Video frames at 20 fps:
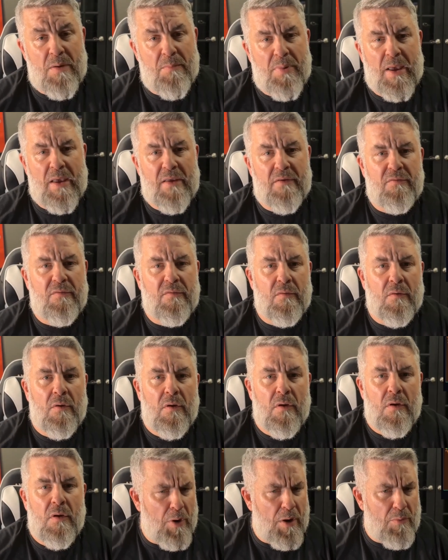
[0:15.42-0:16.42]
pace.
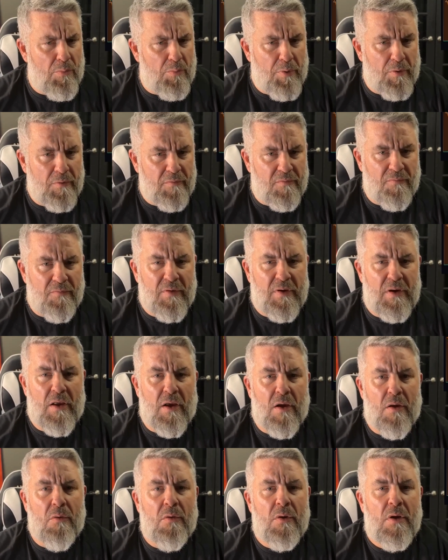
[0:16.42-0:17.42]
A brand would post a
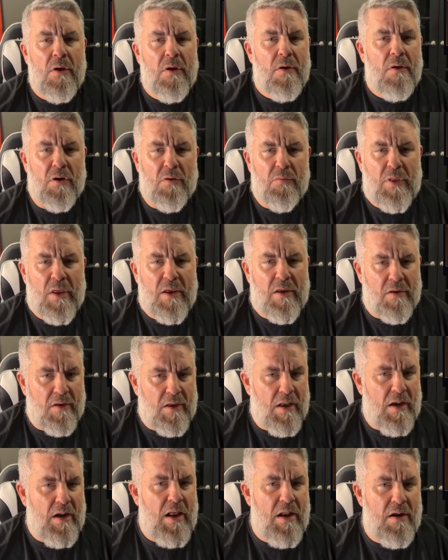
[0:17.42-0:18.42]
video. They could
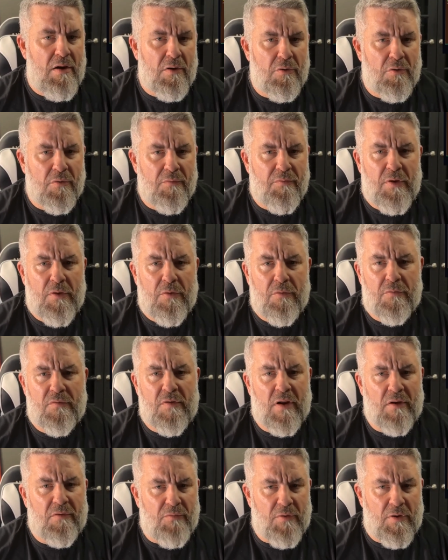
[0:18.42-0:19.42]
get 800 views,
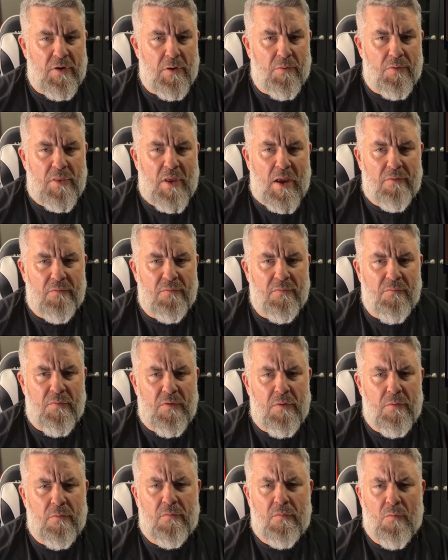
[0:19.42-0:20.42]
next video 1,000
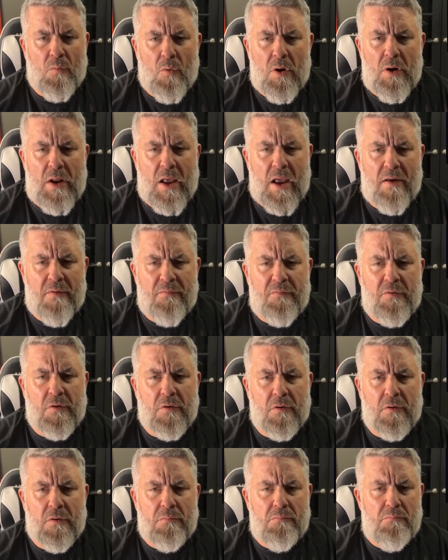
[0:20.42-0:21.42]
views, the one
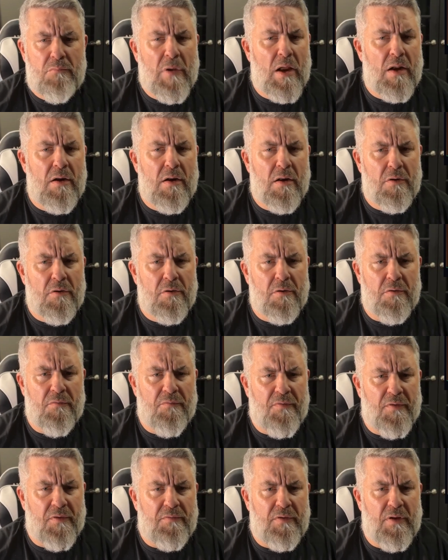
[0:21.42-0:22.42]
after
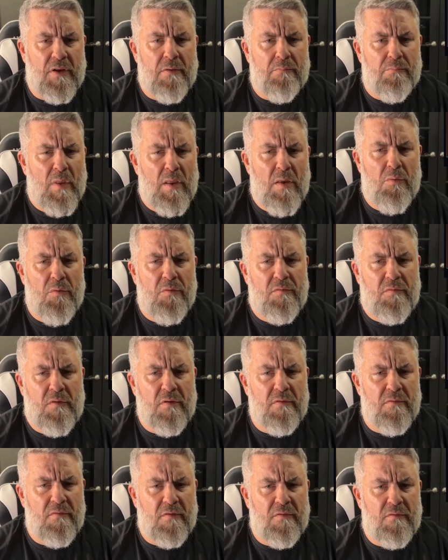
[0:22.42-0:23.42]
950. It was
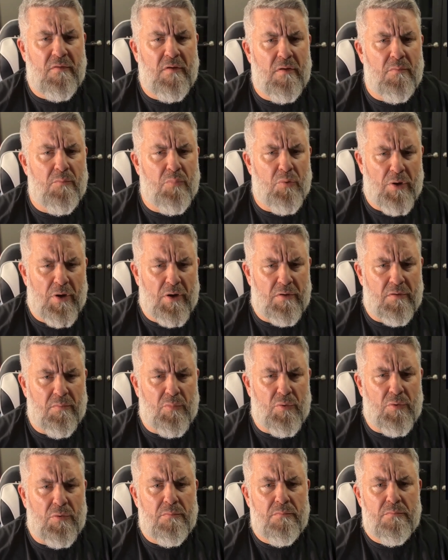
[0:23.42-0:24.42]
consistent and
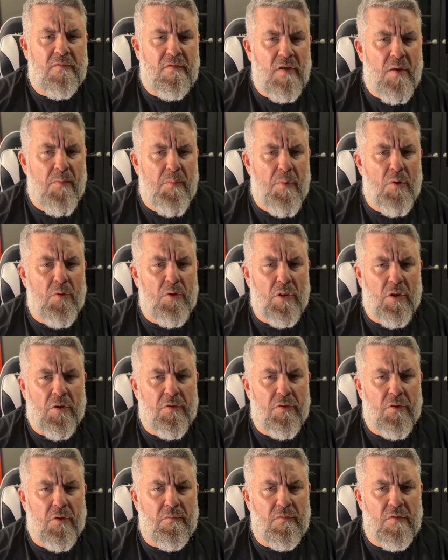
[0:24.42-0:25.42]
predictable. The CMO would look
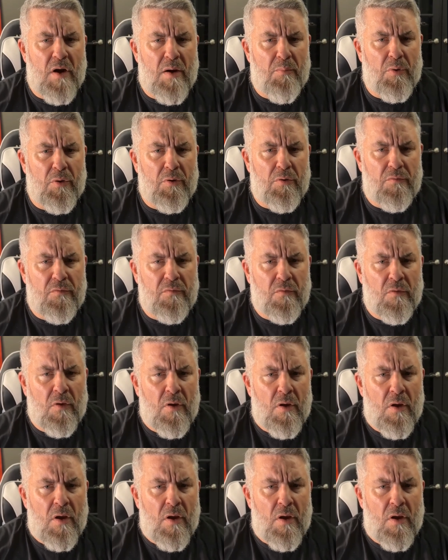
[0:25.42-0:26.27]
at those numbers